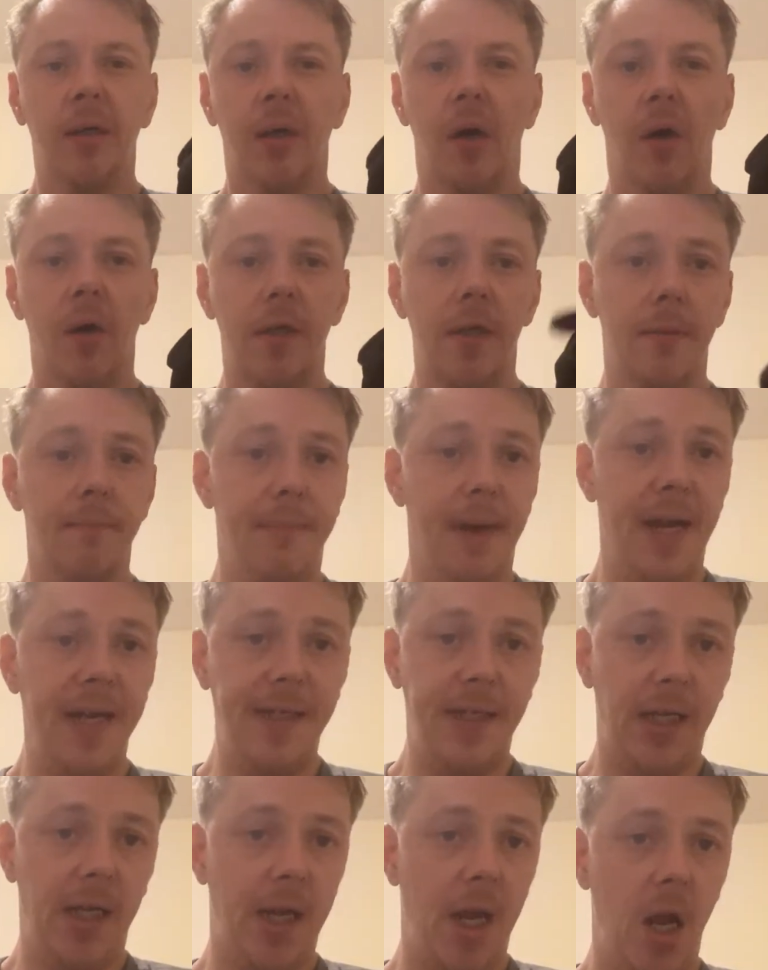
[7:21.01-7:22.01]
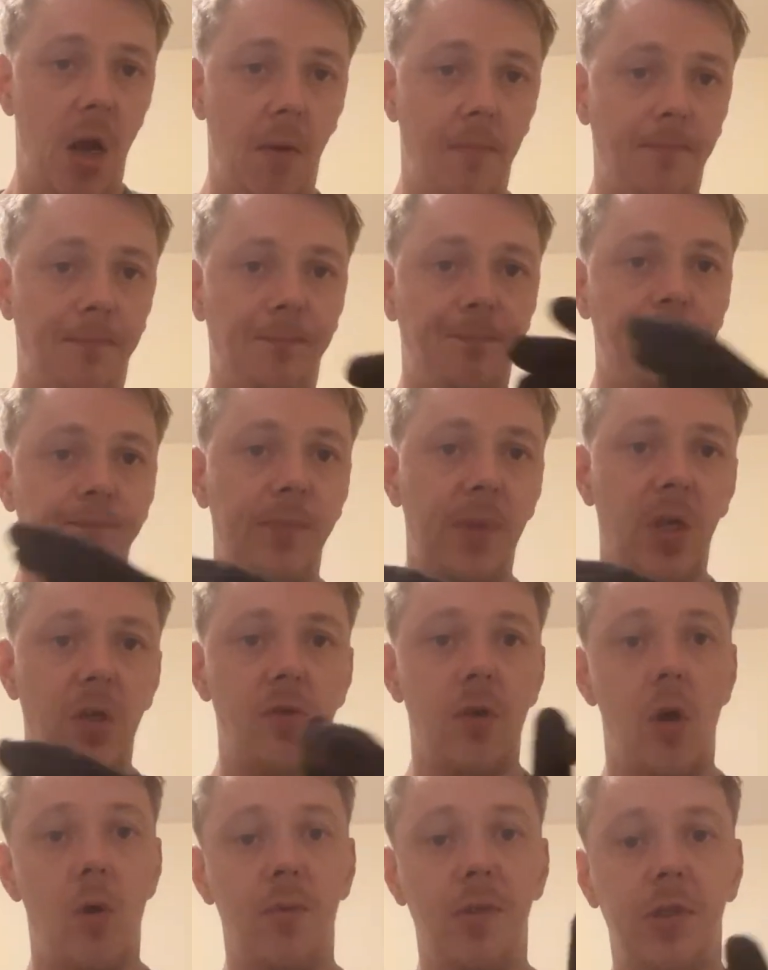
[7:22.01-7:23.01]
or your bank account.
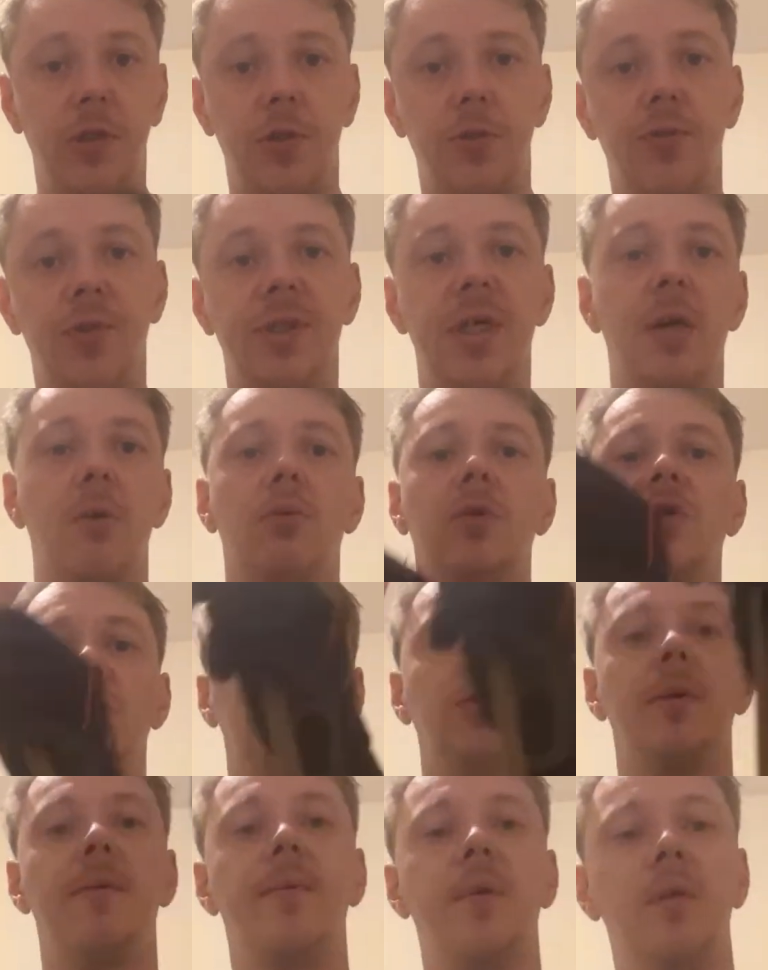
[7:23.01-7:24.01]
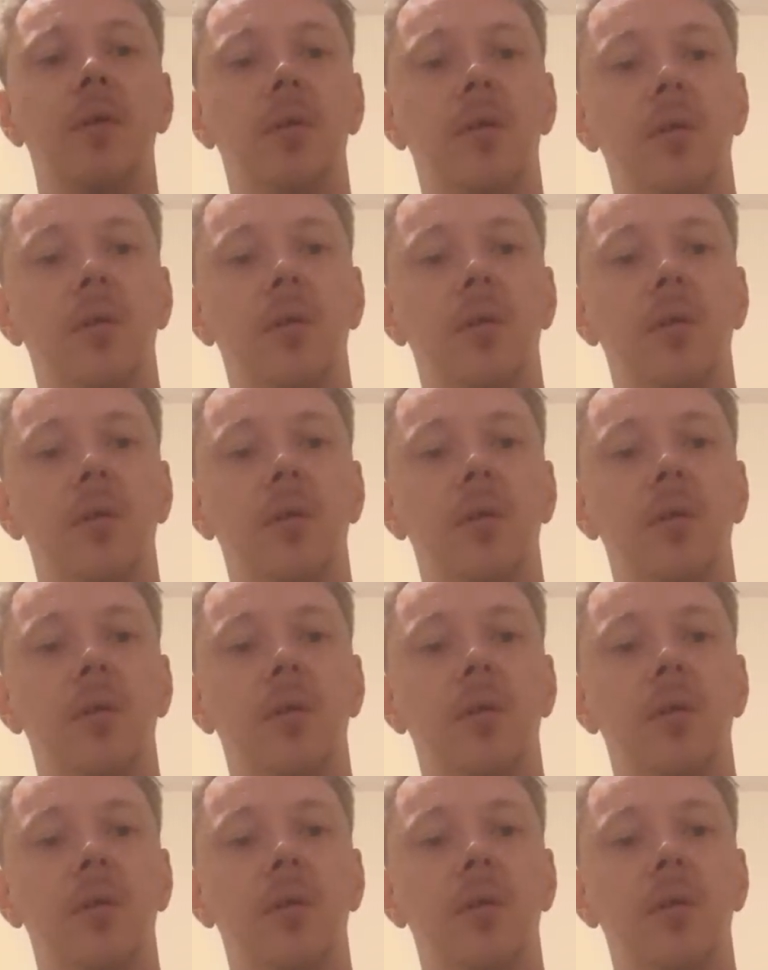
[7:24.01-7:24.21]
No issues there whatsoever.